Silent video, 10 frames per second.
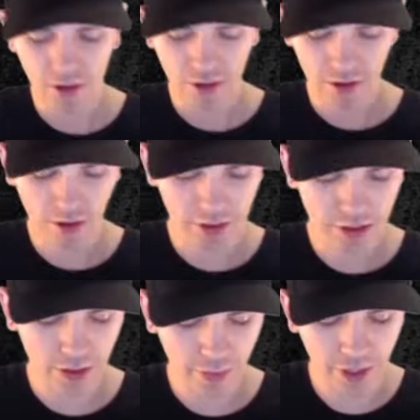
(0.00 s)
All right, let's go
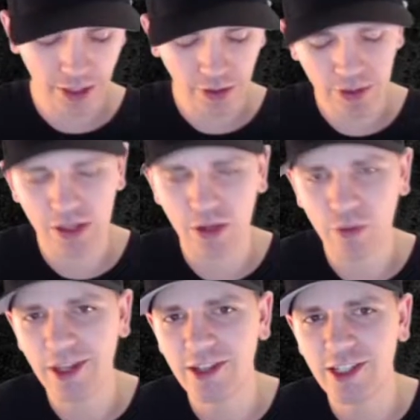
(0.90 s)
ahead and play, and you'll see the
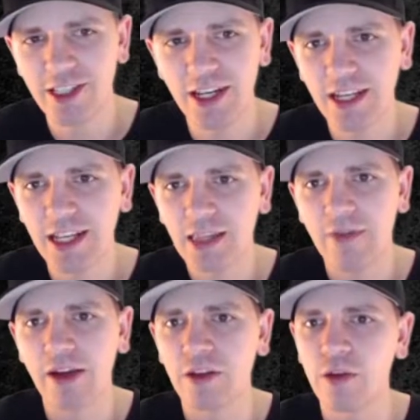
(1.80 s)
queen just didn't get the
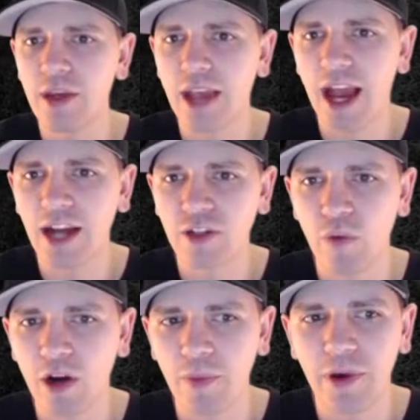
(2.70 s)
value he actually
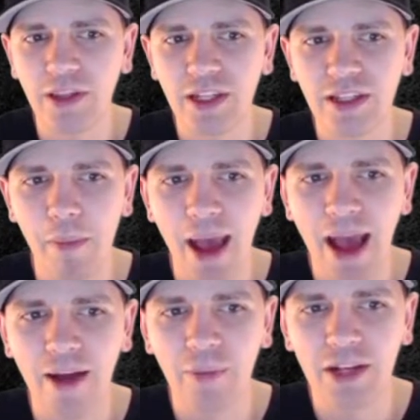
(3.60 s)
wanted, but it doesn't
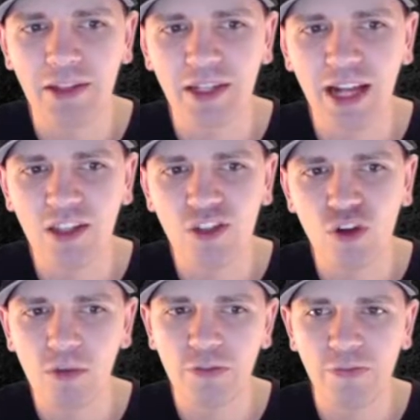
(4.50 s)
matter because he got so
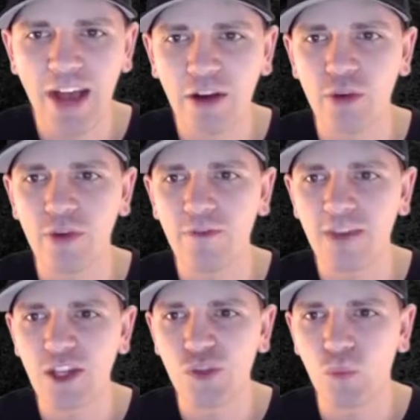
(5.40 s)
much value in
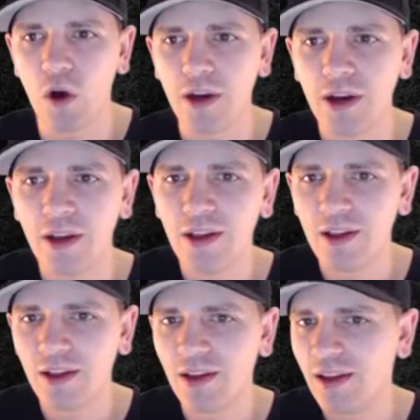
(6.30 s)
phase 1.
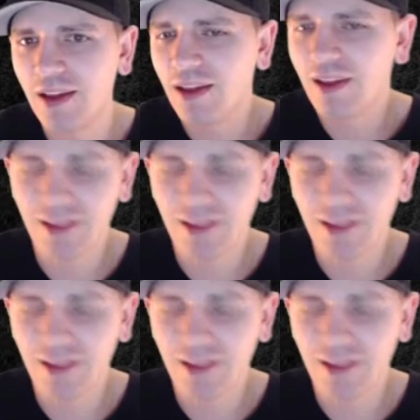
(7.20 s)
It